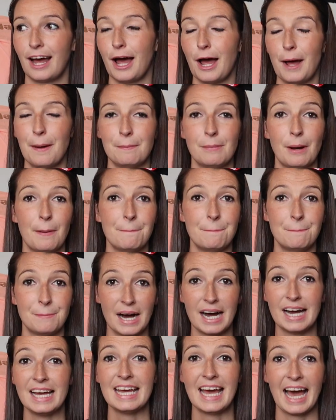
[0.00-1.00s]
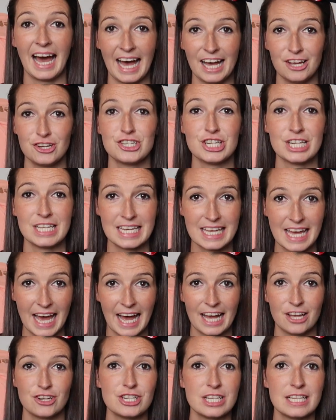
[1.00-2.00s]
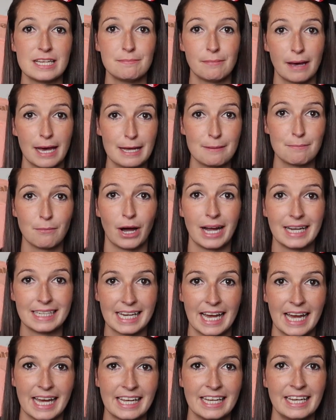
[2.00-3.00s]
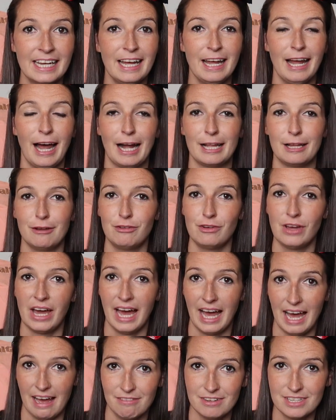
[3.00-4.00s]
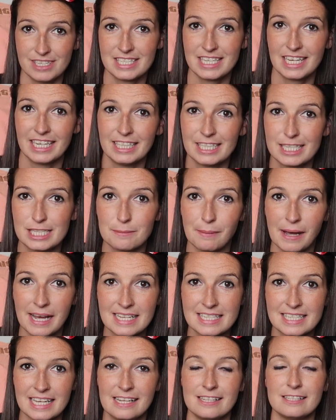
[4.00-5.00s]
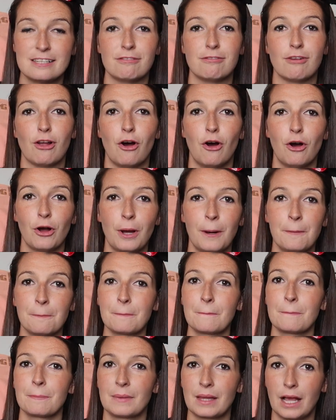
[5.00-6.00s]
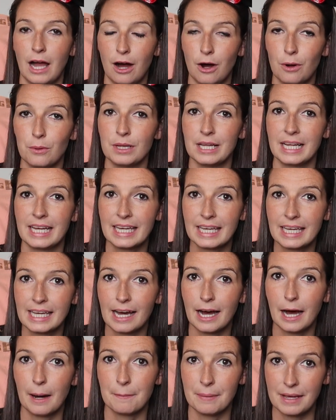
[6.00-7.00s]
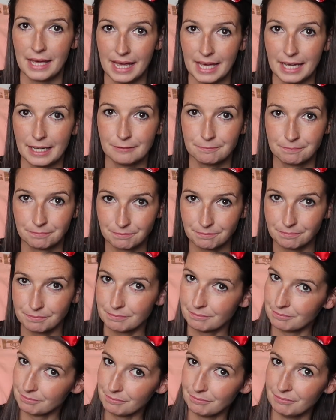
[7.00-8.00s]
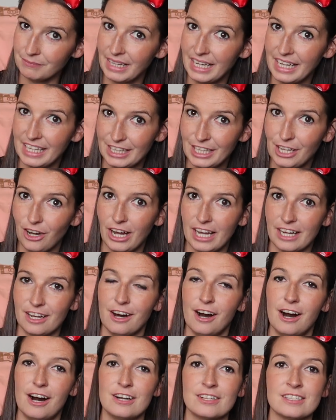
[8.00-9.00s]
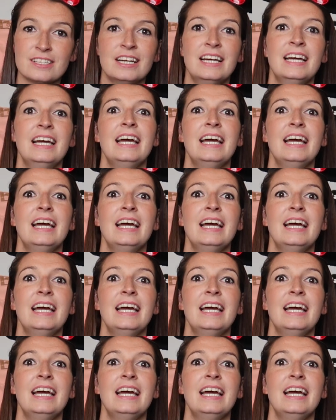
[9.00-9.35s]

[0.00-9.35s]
but it actually made my day. And if you haven't seen the Space Center vlog, I'll link it up here in the iCard.